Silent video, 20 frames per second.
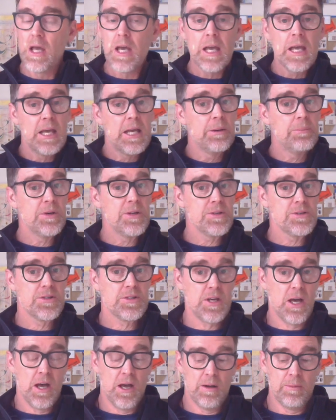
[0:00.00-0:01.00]
Him and his
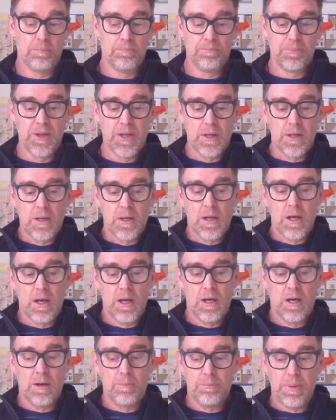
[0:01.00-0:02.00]

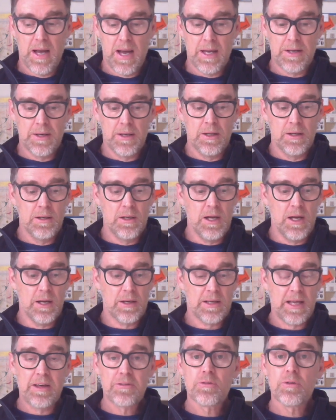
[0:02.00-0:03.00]
partner,
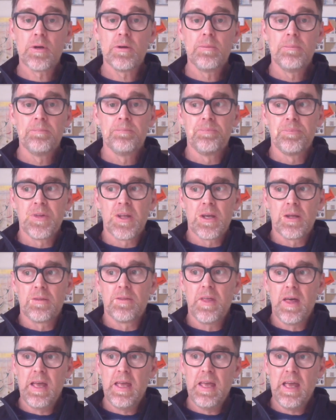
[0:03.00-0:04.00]
Catherine,
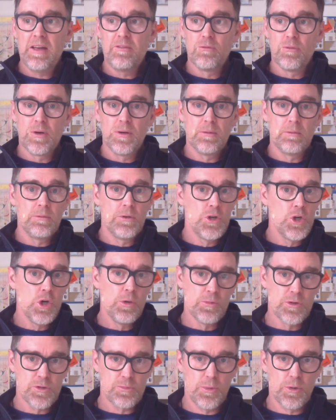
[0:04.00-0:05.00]
they have written
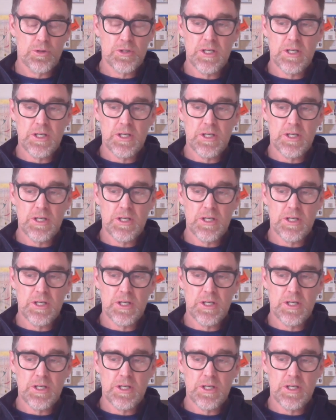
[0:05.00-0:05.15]
numerous books.